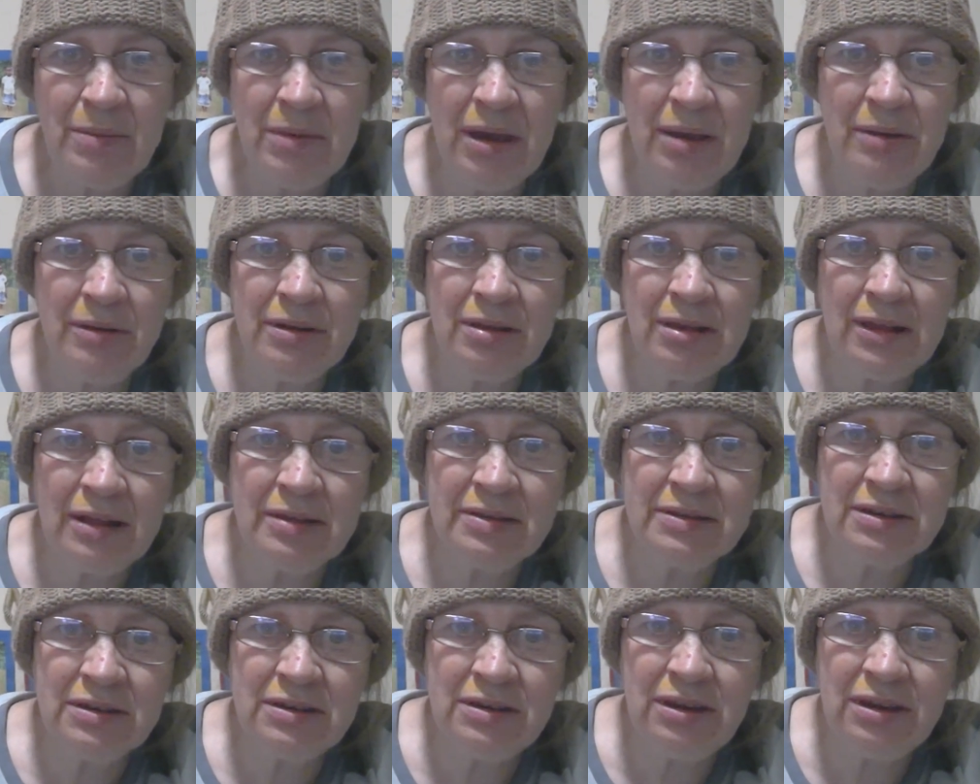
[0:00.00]
here in
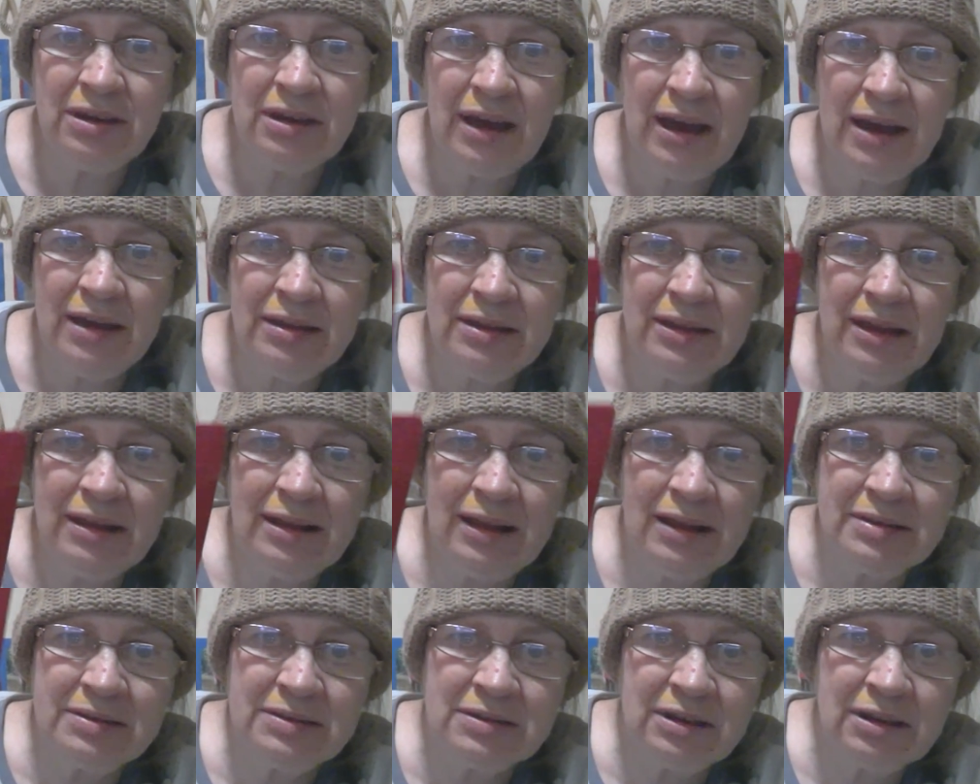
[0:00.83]
London, UK, near
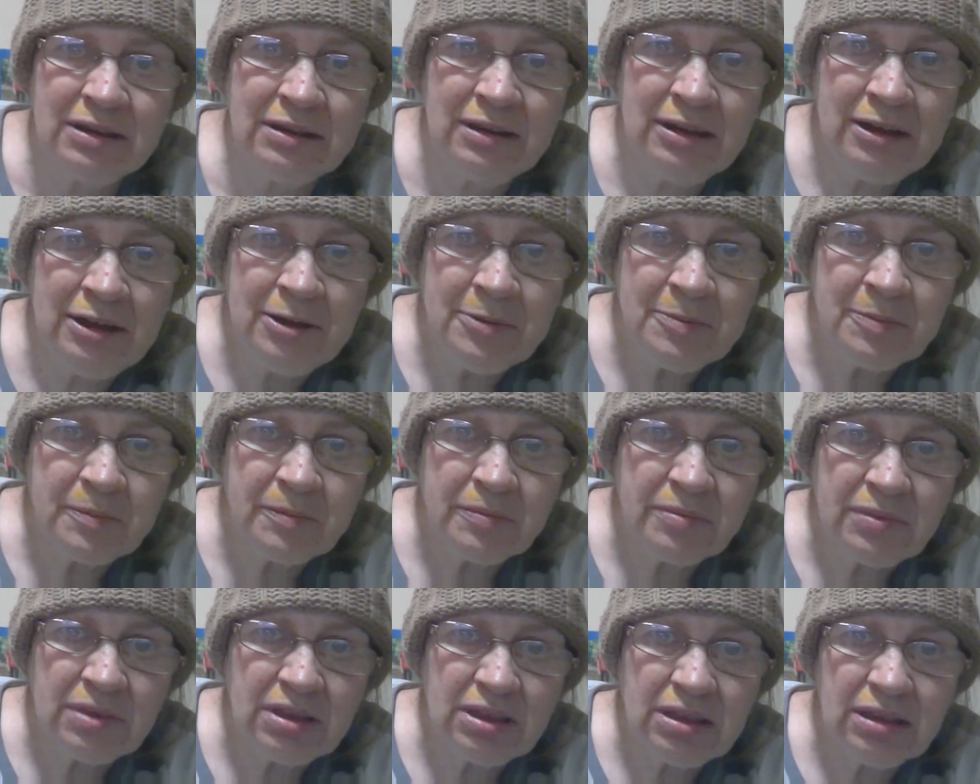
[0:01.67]
London.
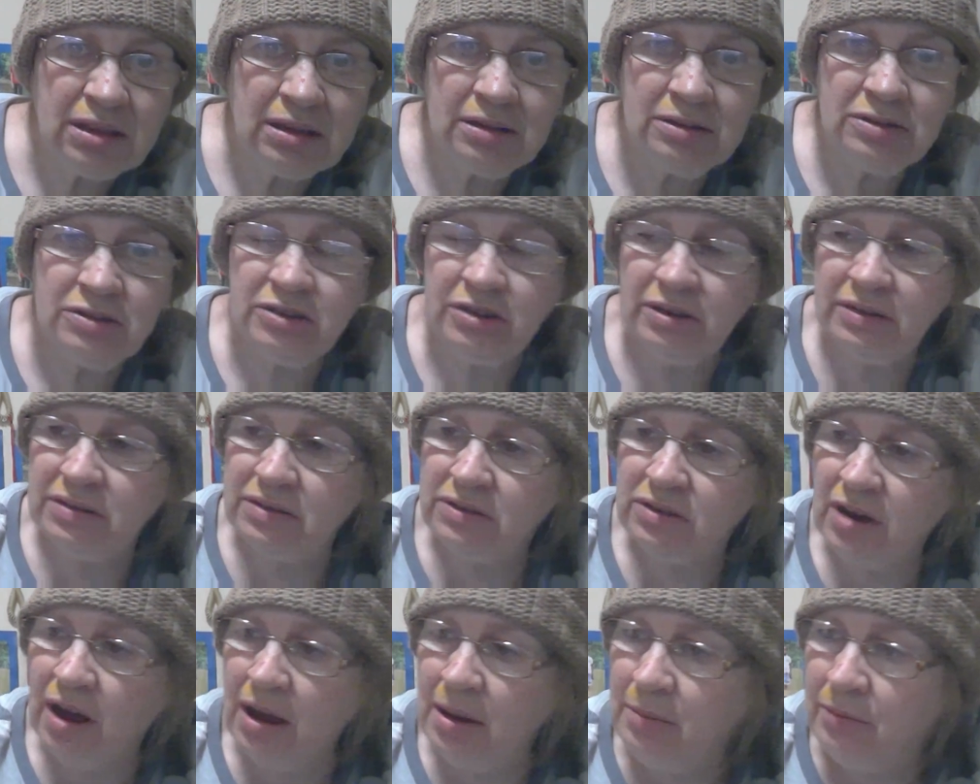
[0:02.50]

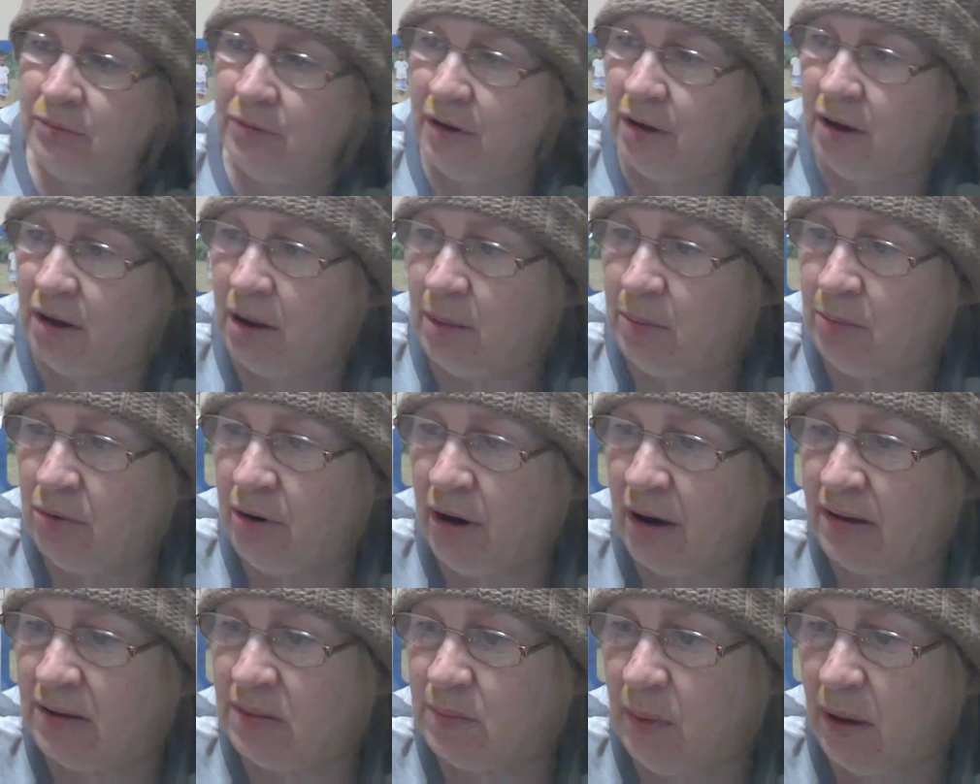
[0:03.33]
Just time for
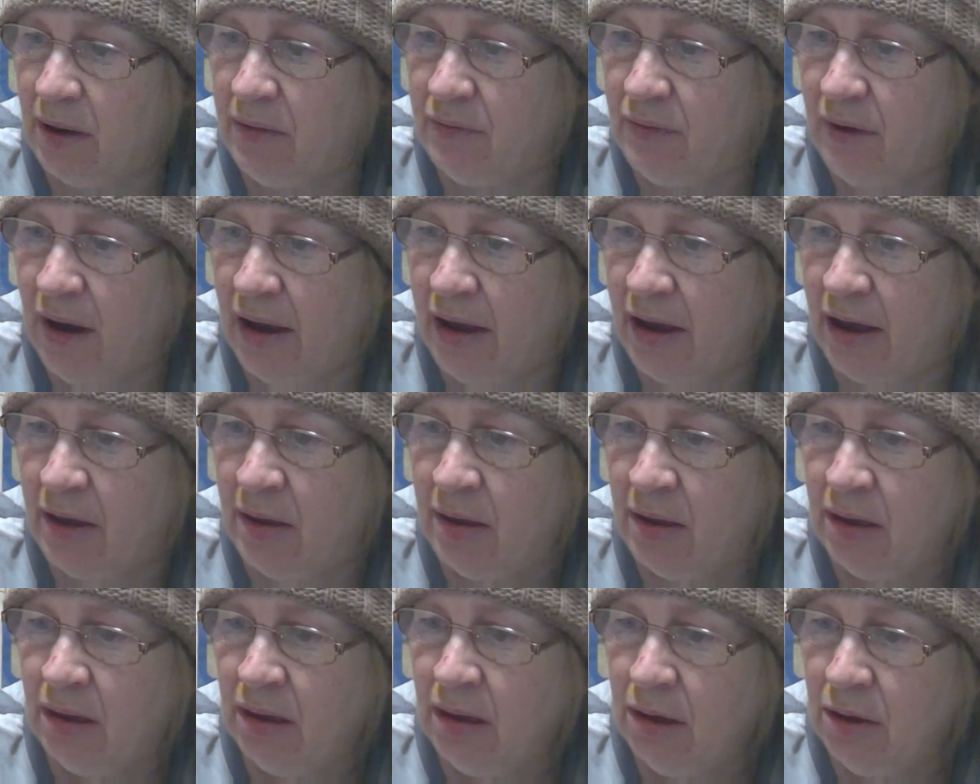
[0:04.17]
prayers by fire.
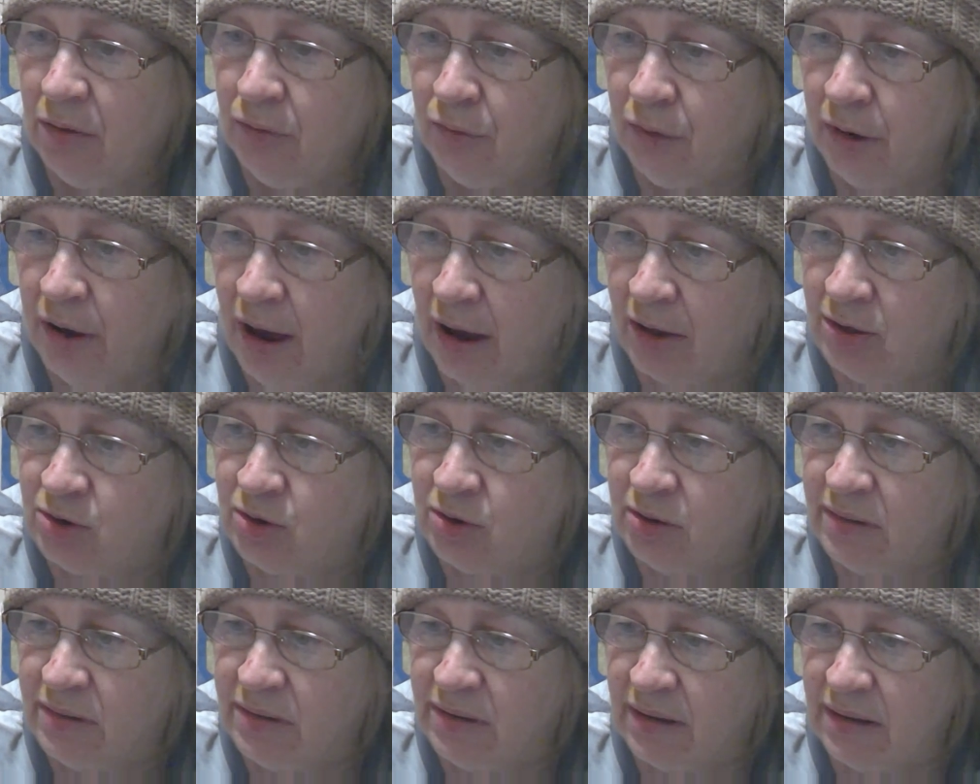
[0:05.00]

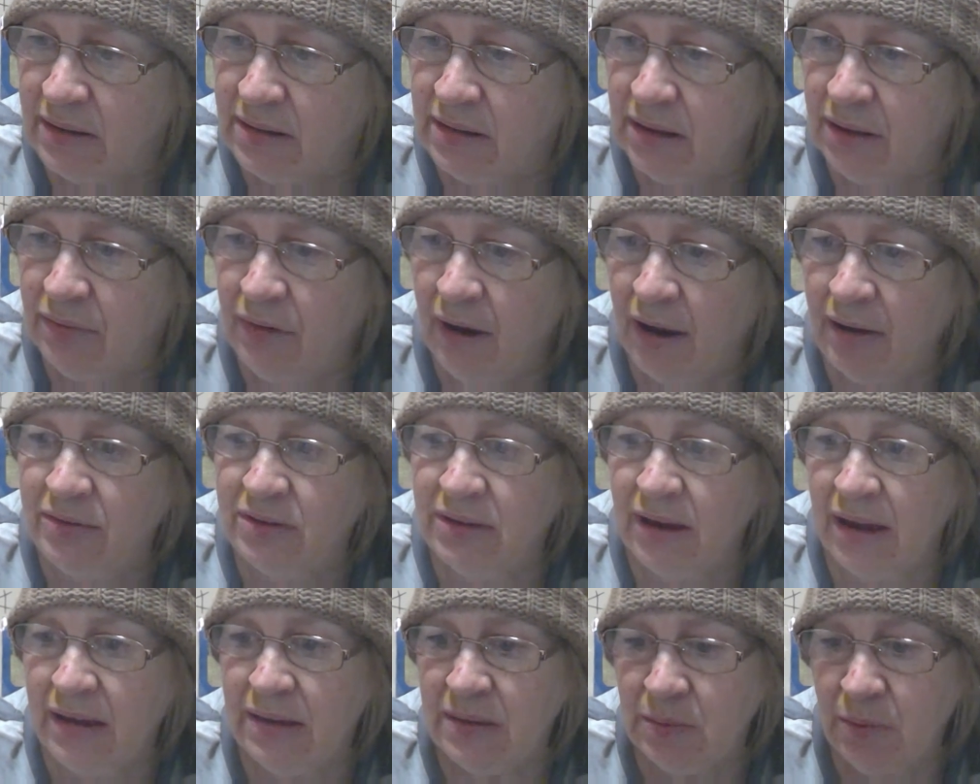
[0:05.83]
365
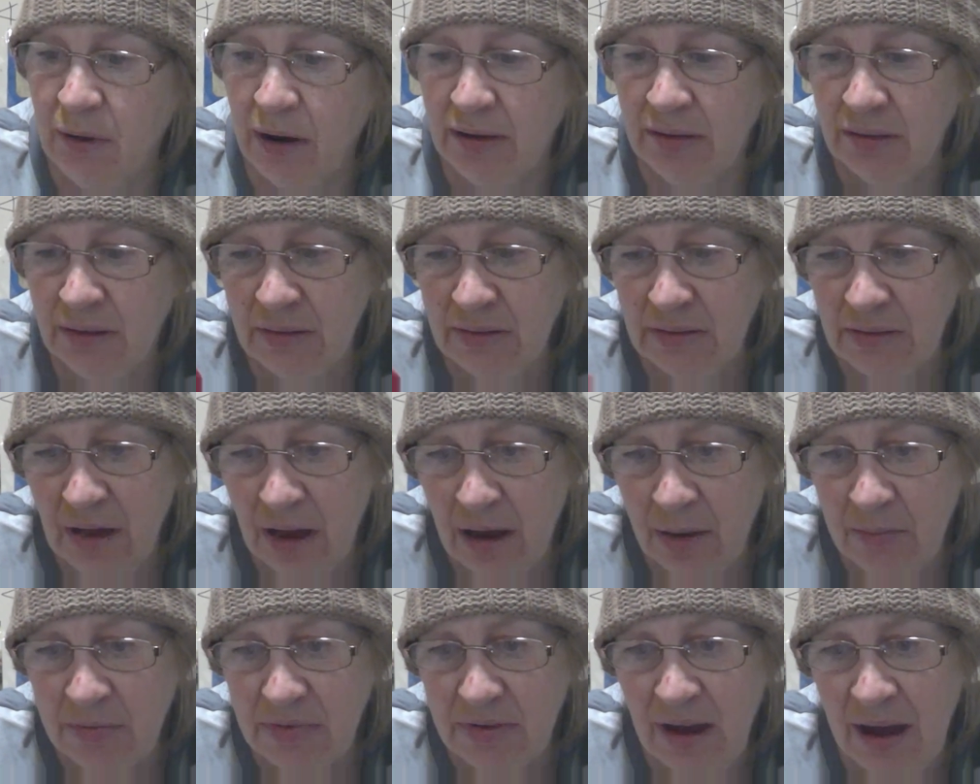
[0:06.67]
days praying the
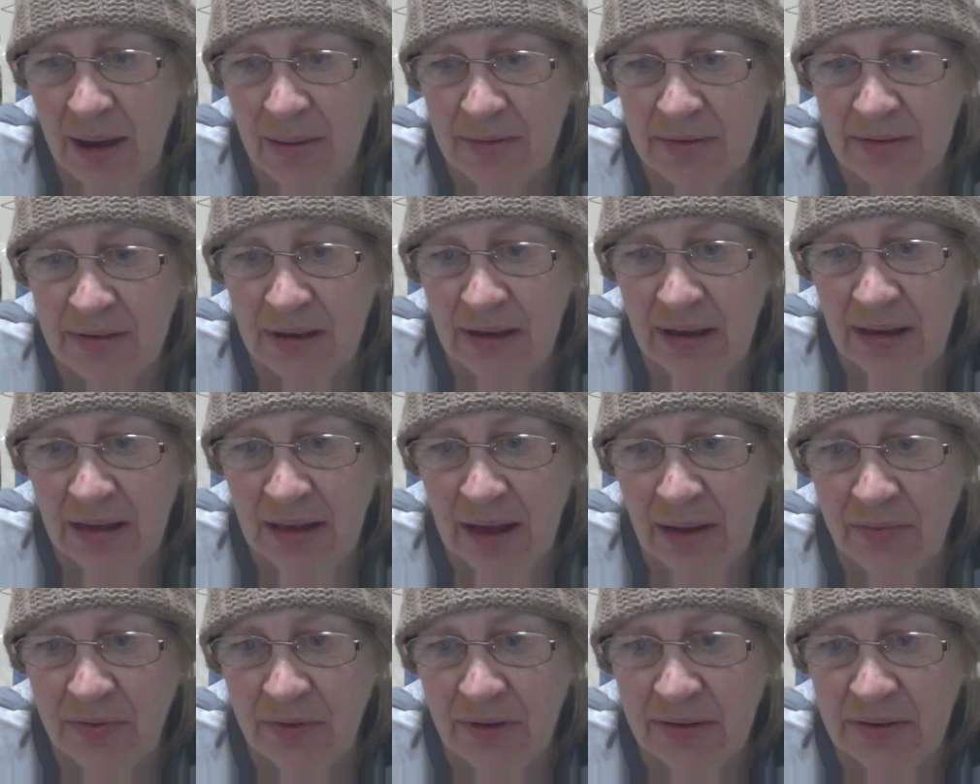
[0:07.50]
Psalms. I absolutely
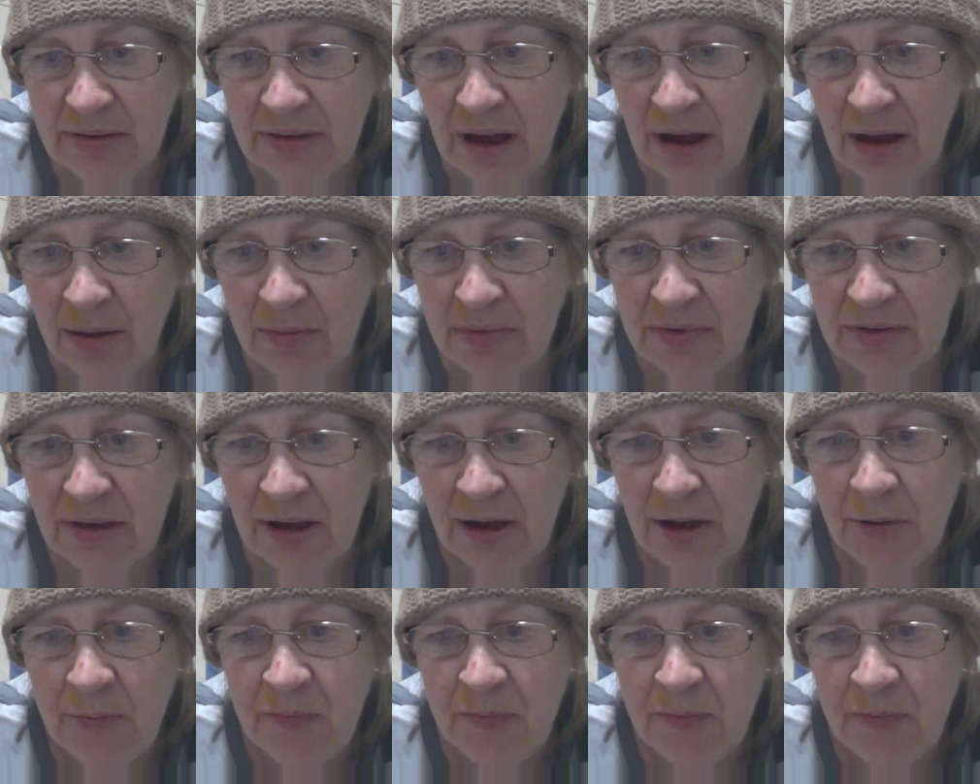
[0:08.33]
love the Psalms.